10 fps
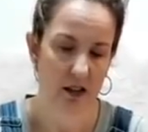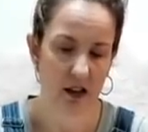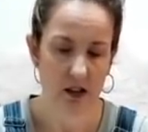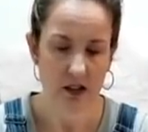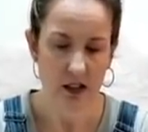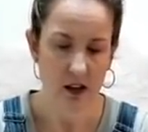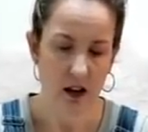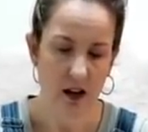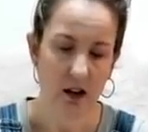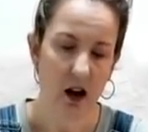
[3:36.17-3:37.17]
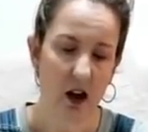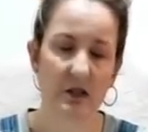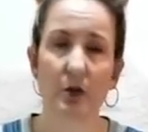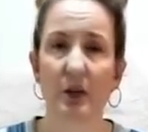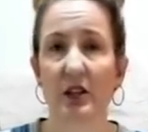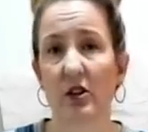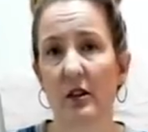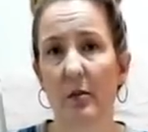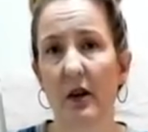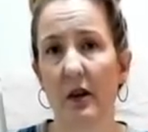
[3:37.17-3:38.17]
There's an on-off switch on
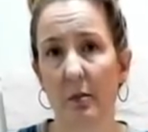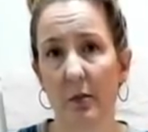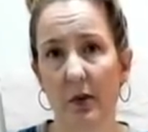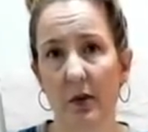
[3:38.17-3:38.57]
the pump.